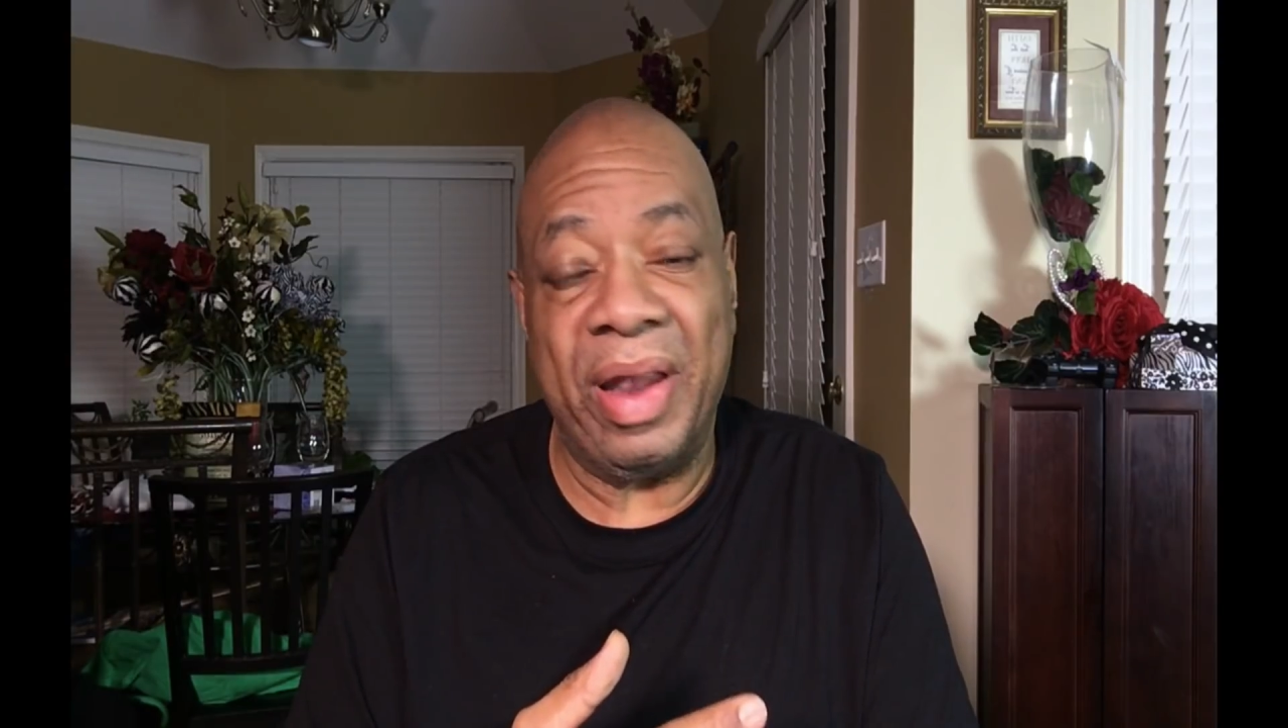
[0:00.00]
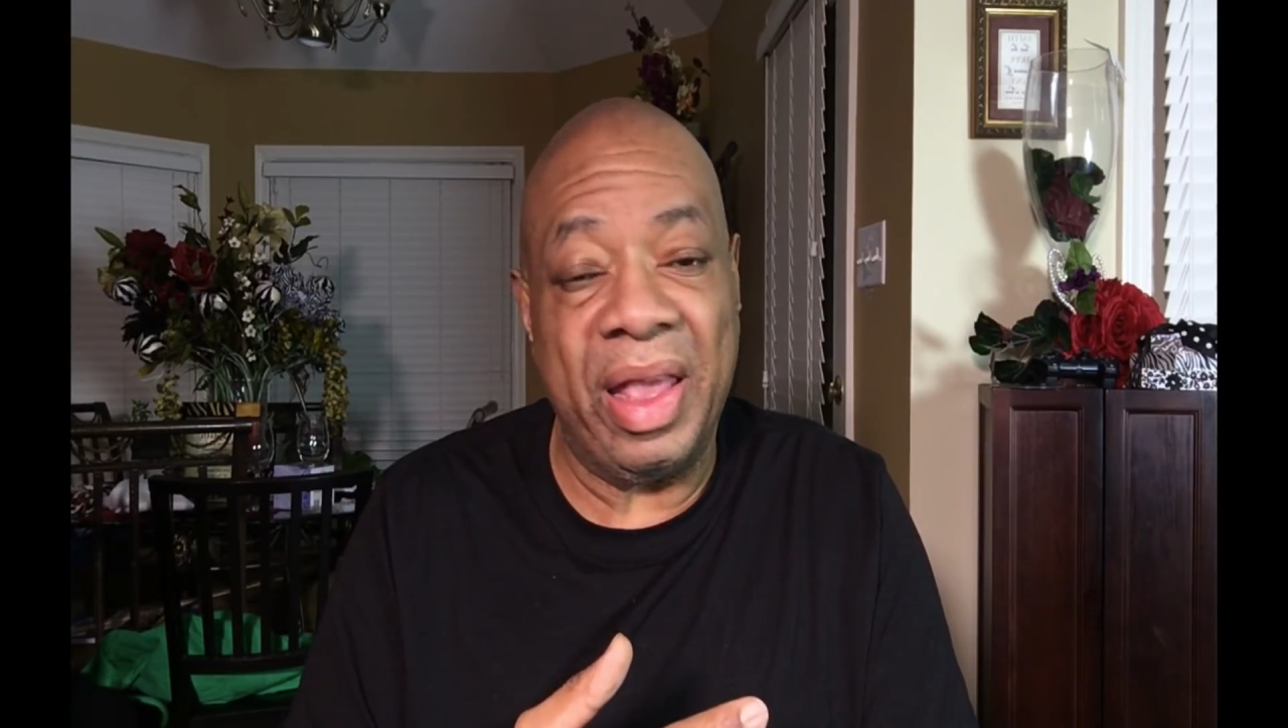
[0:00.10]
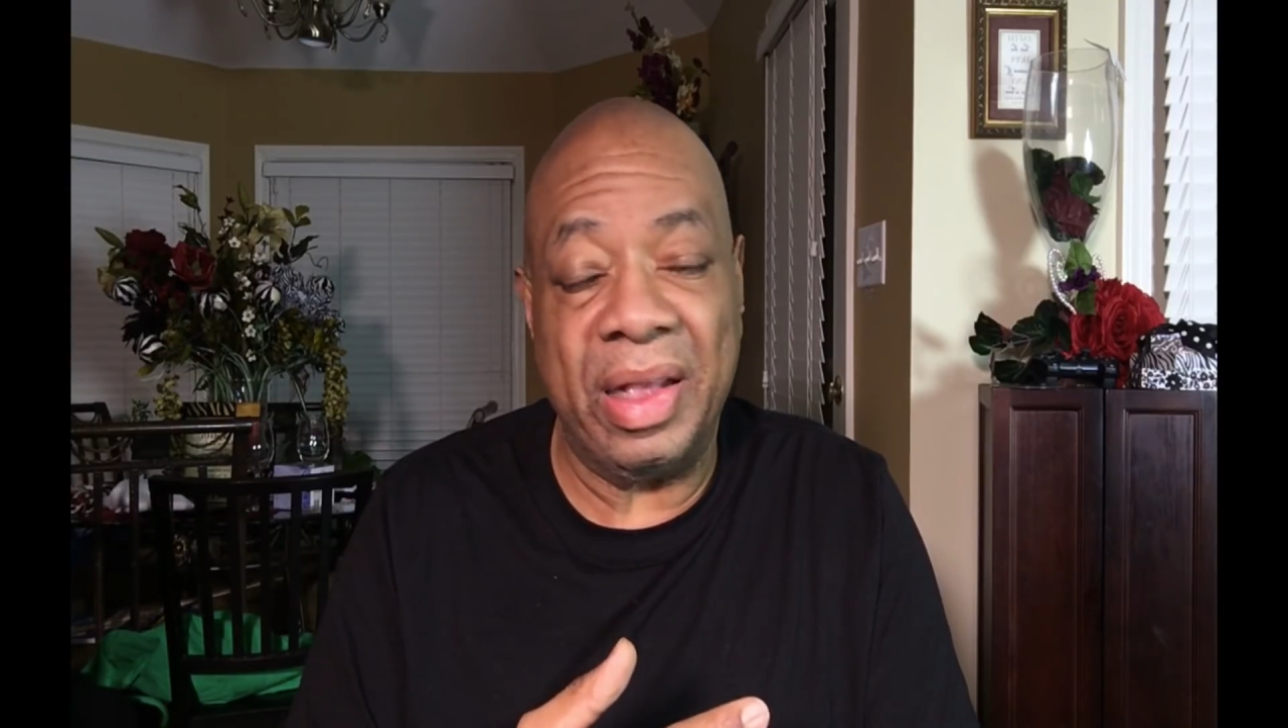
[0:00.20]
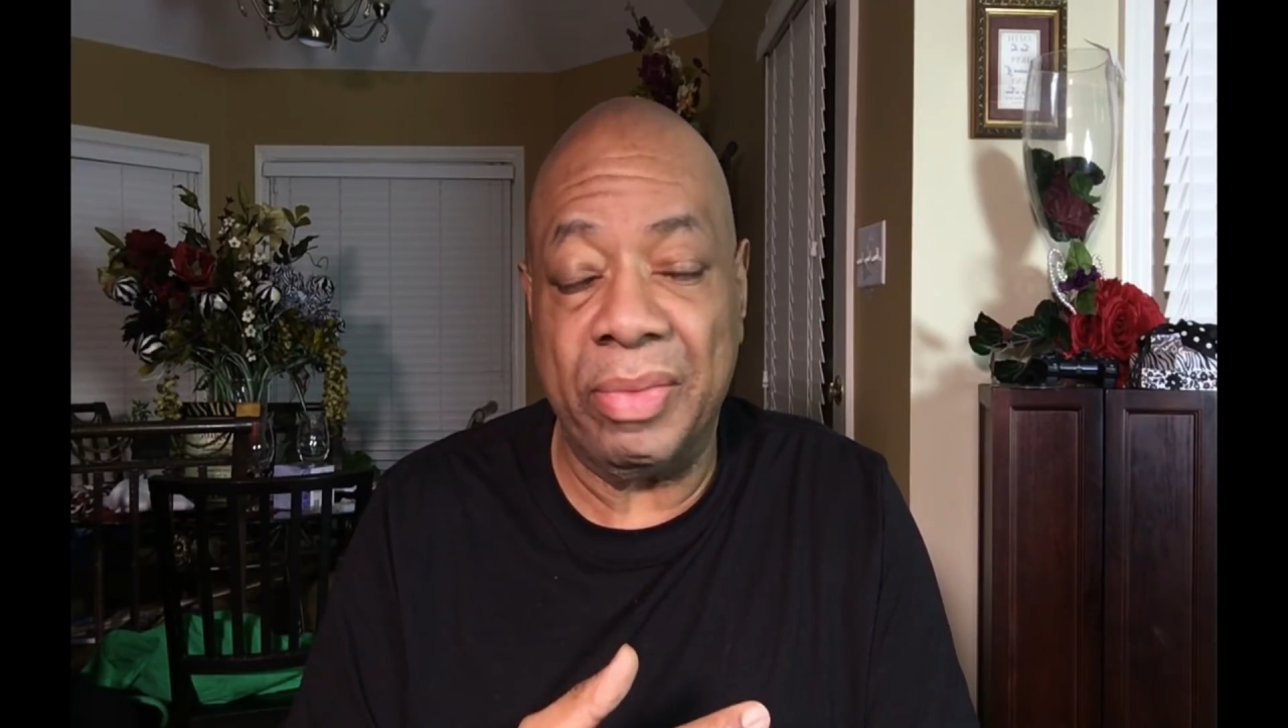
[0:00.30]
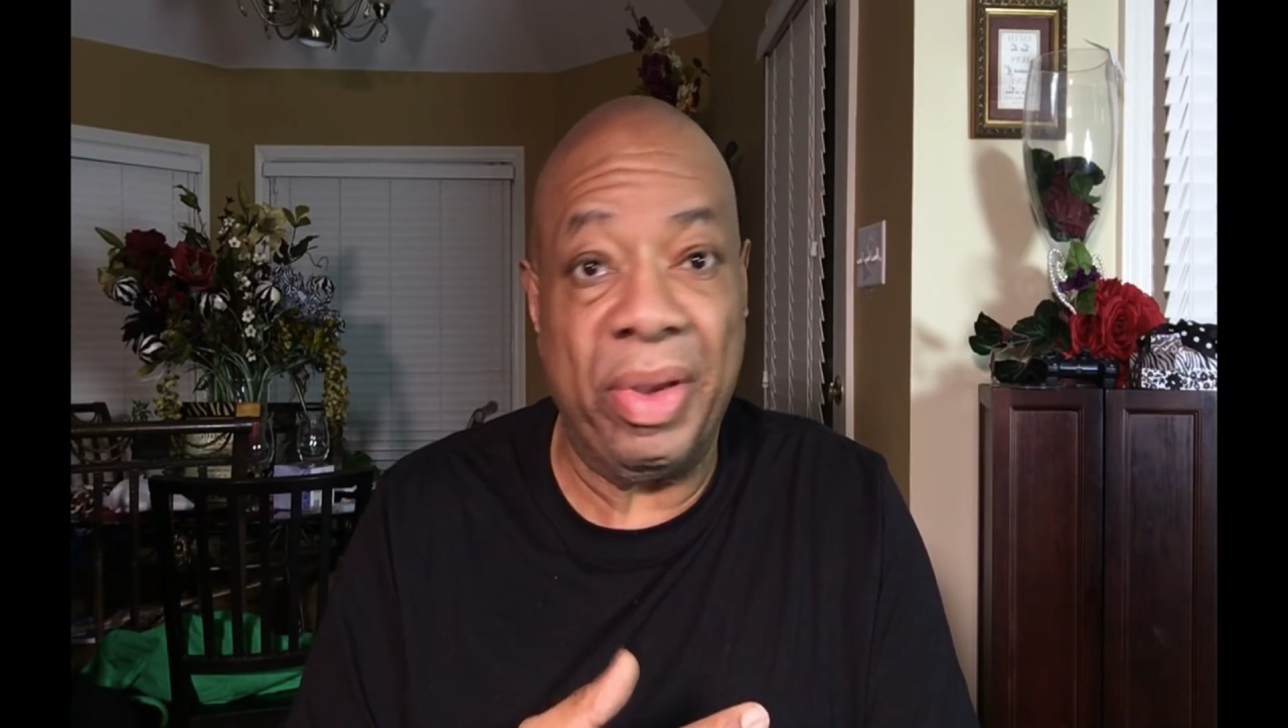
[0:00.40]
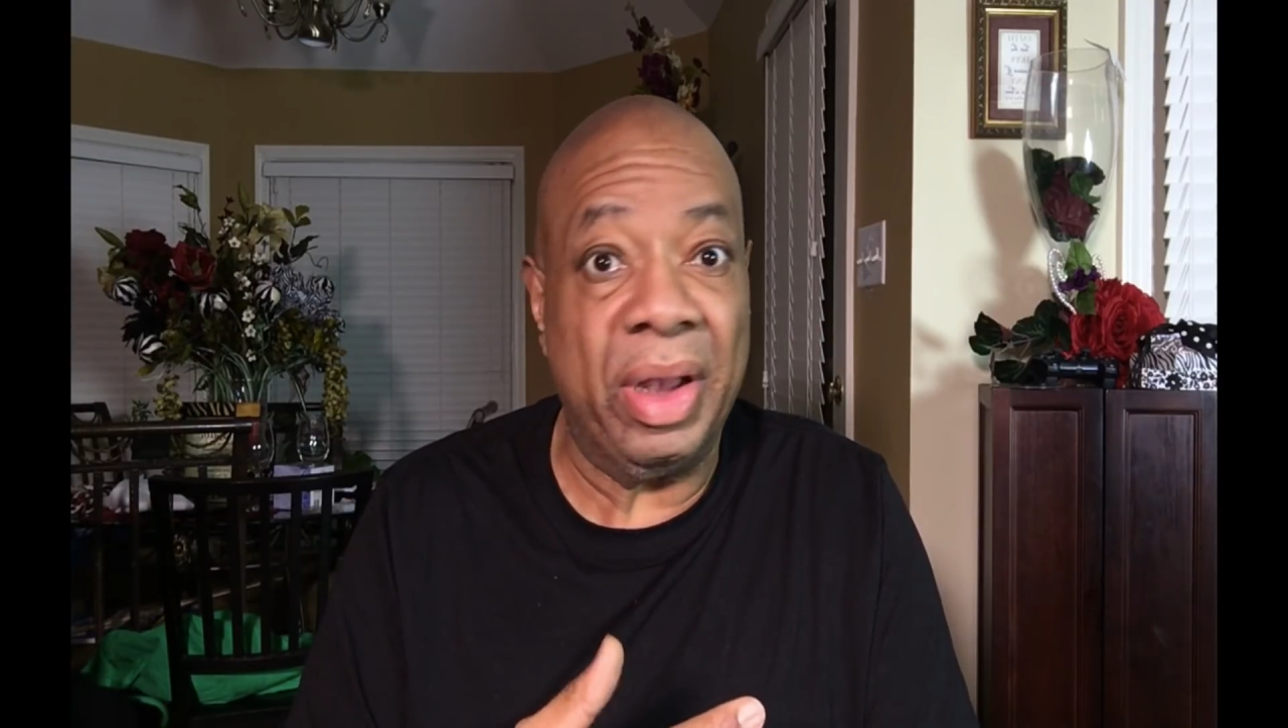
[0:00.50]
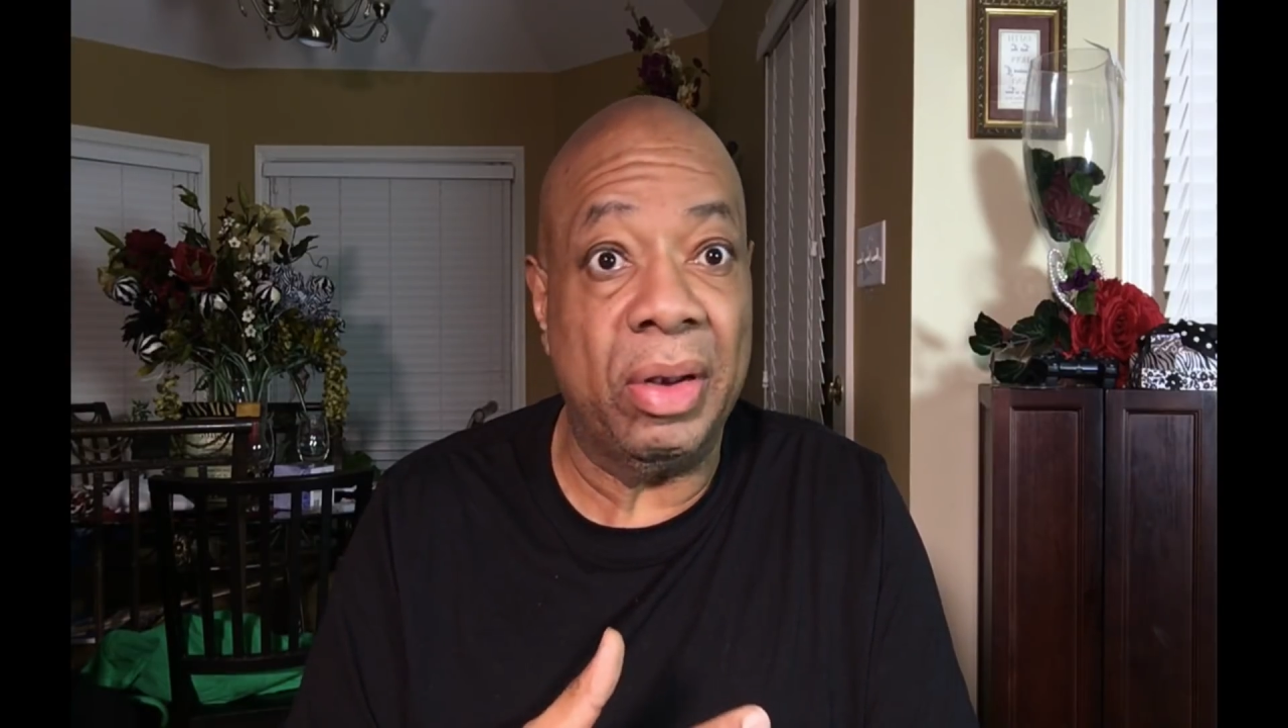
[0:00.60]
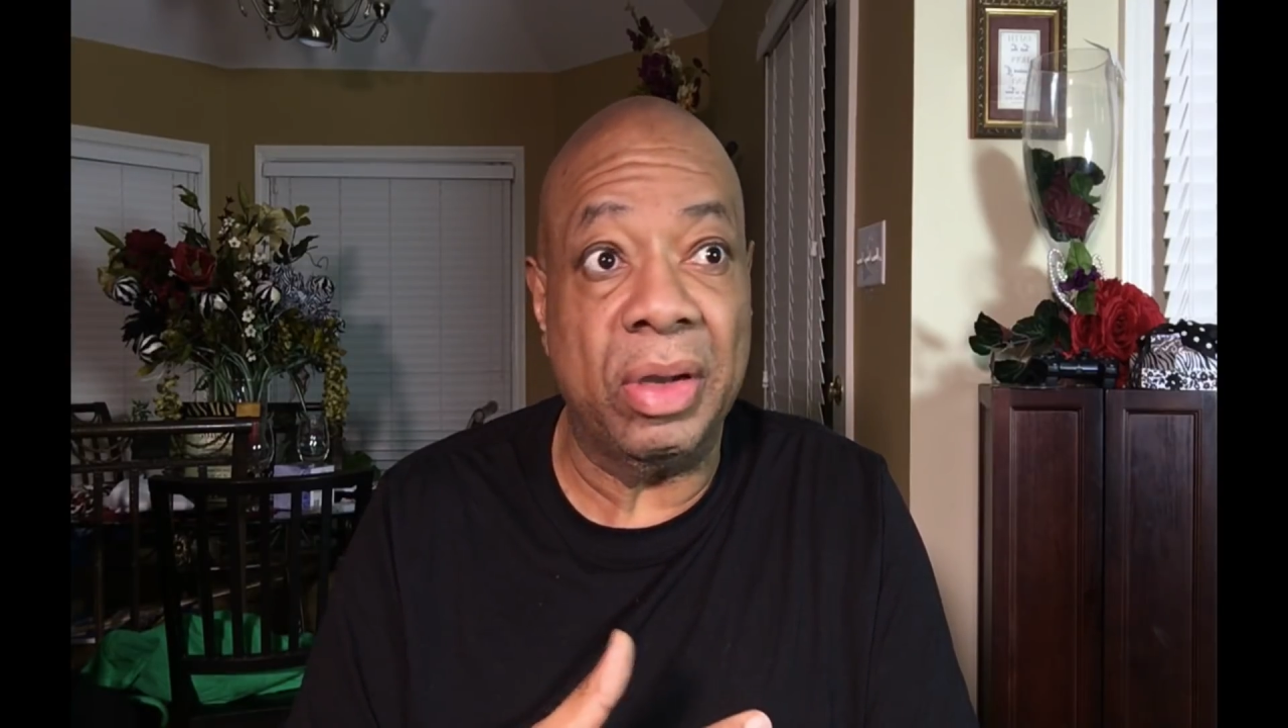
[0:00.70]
the pictures of it,